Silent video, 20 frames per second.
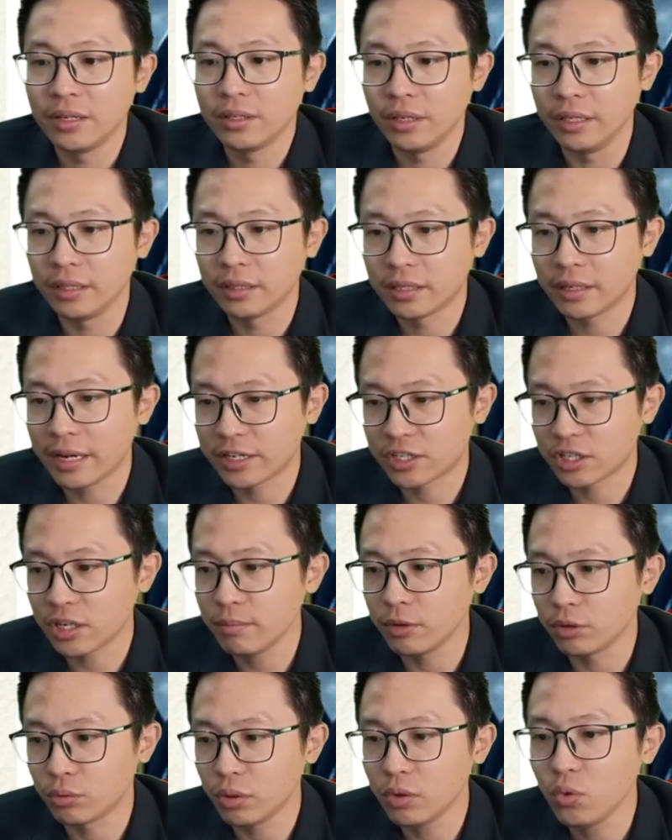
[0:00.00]
Interaction
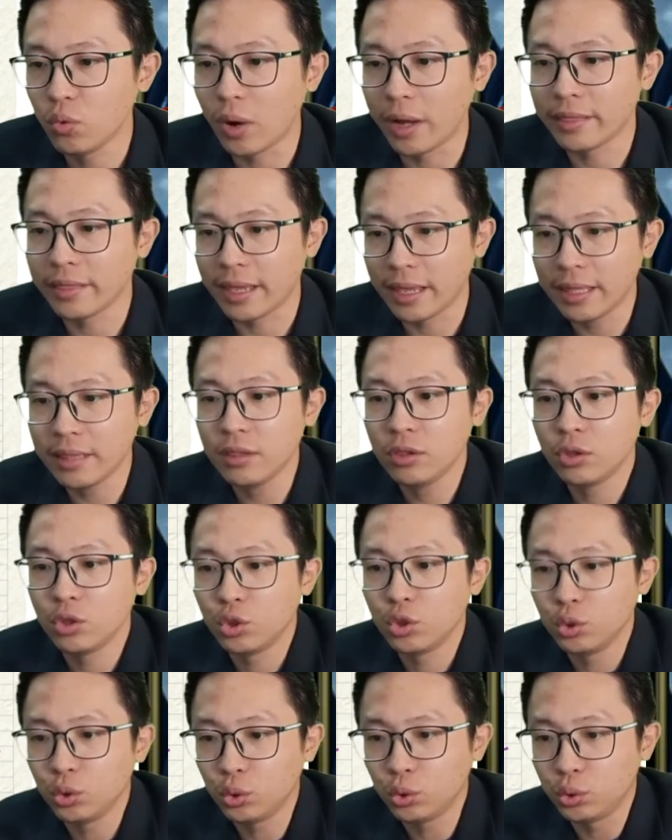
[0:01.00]
between 1 and
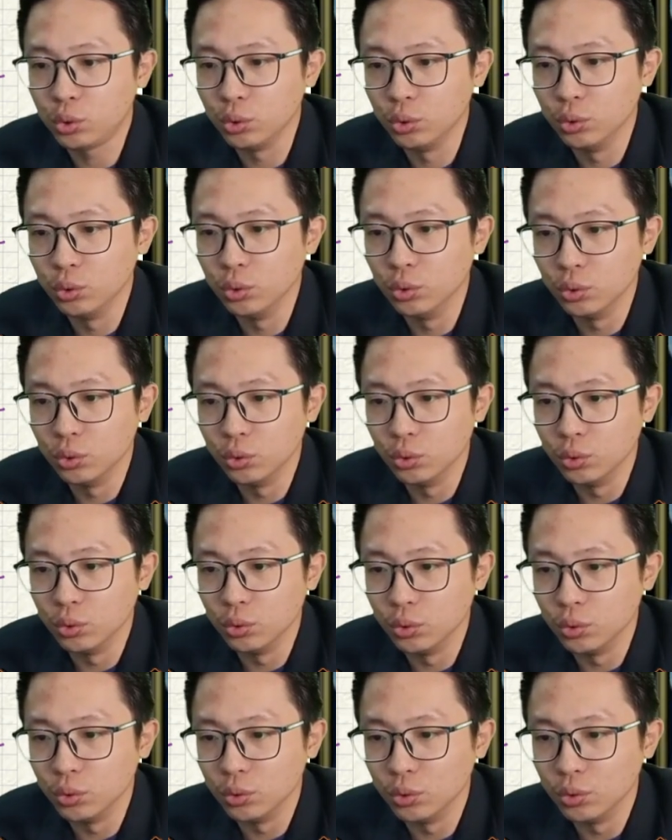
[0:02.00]

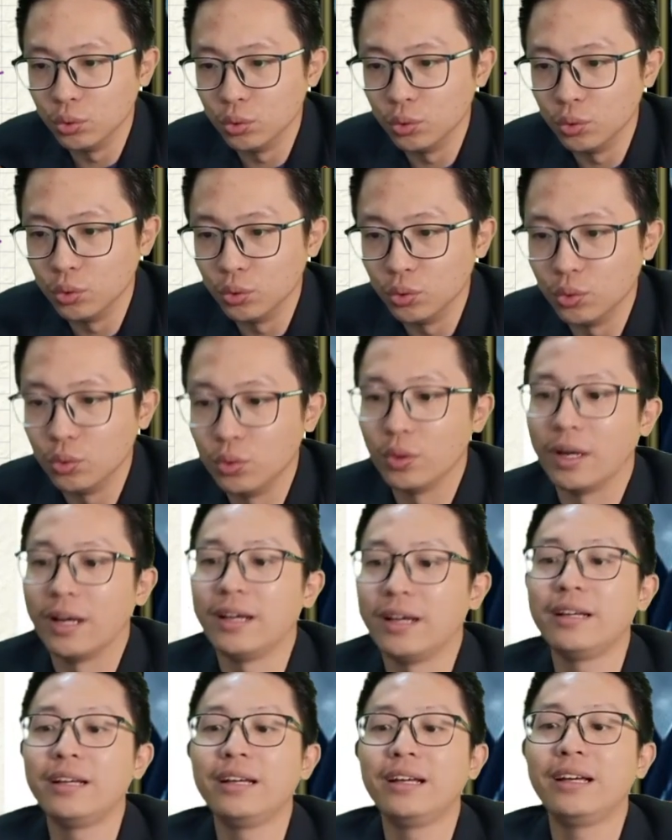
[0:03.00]
2.
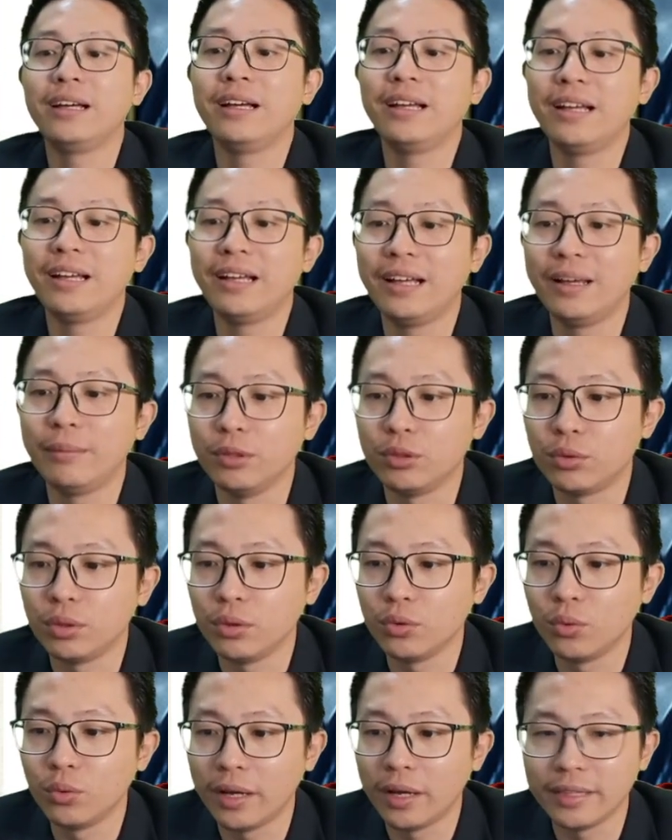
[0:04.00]

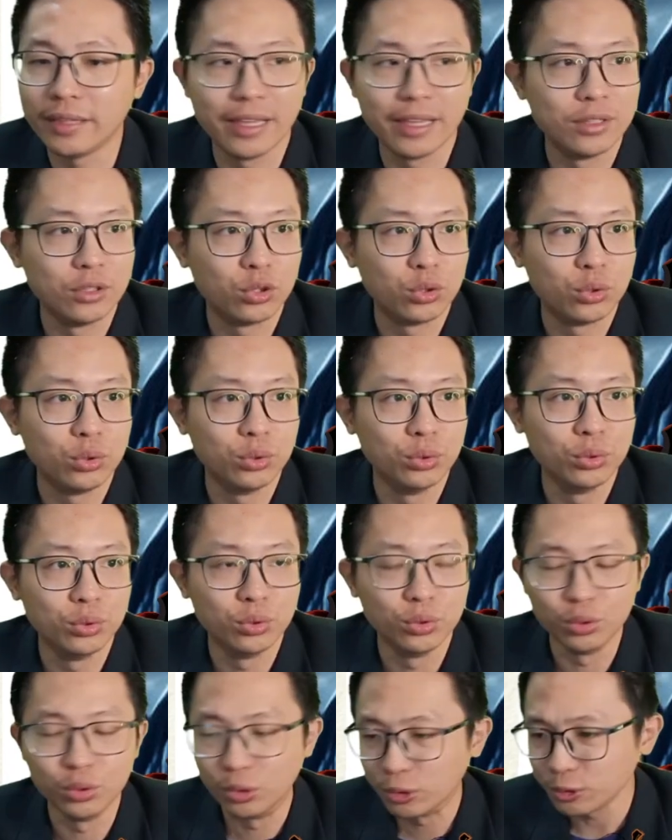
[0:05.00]
Between 1 and
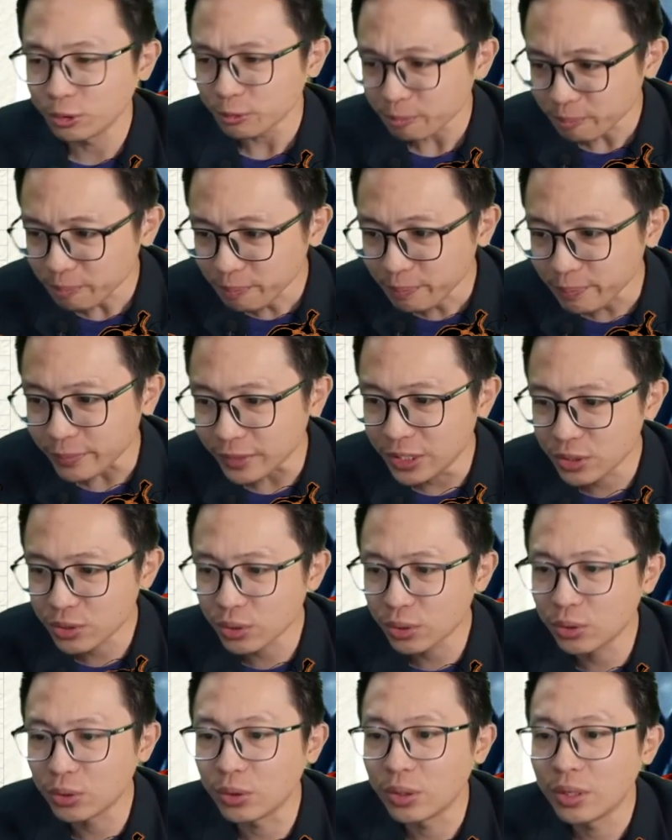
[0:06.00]
2.
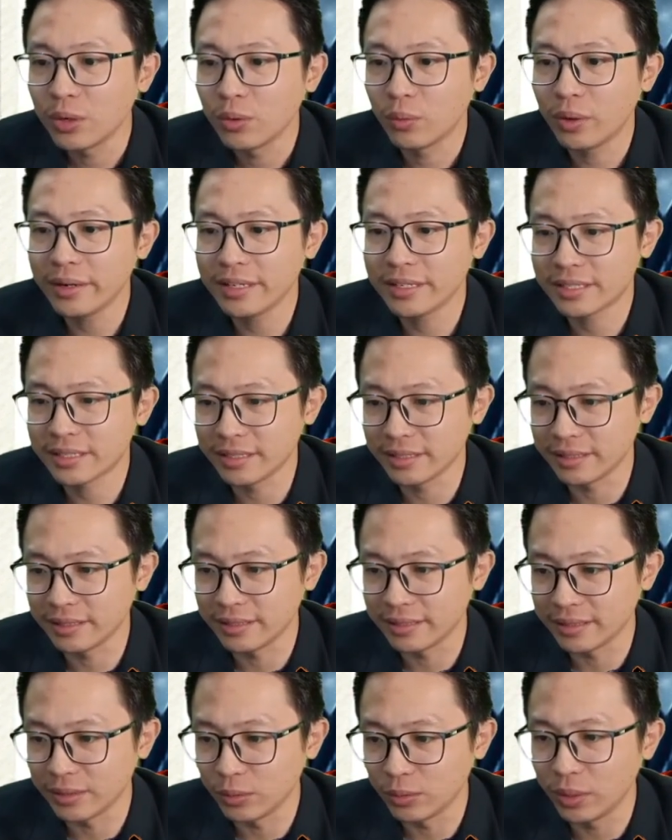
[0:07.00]
So what is
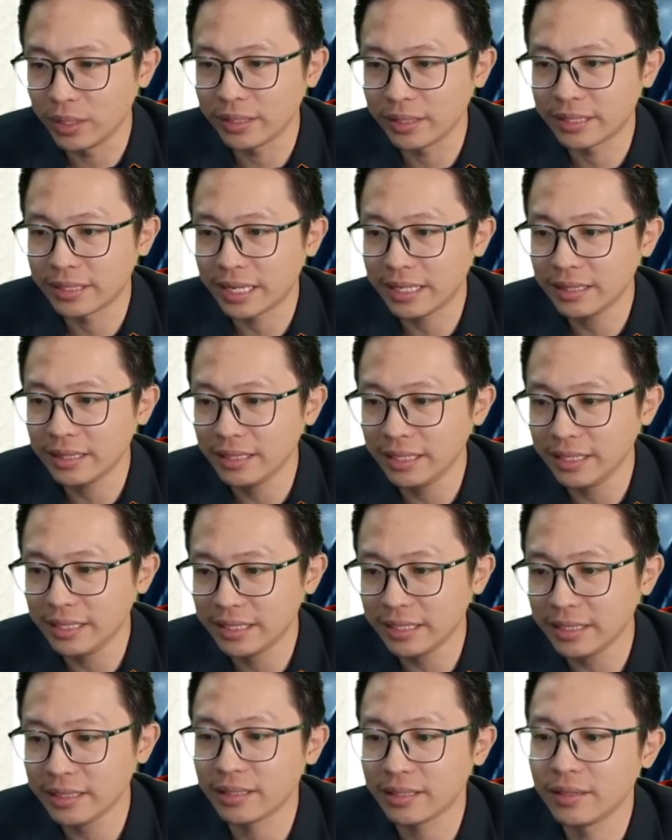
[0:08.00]
the work done
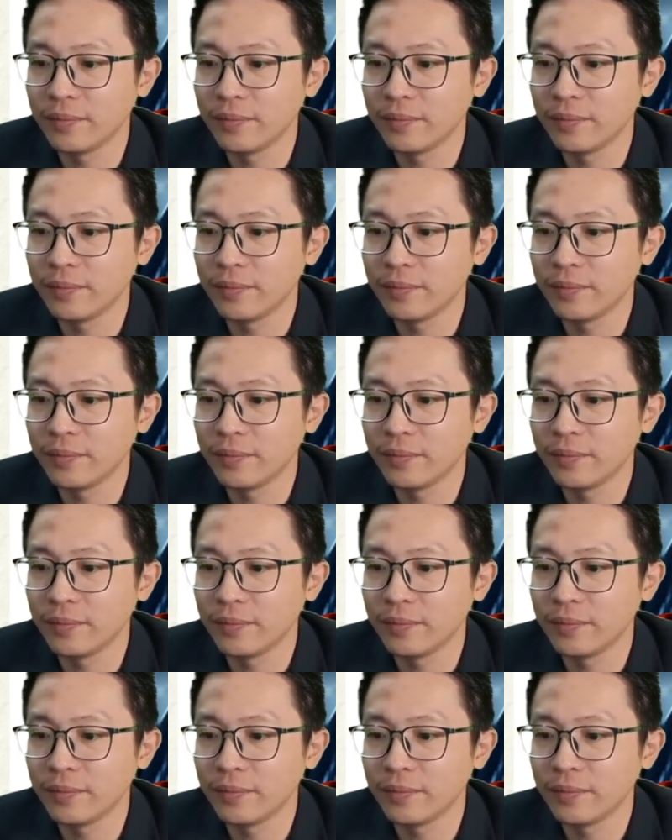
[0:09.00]
needed?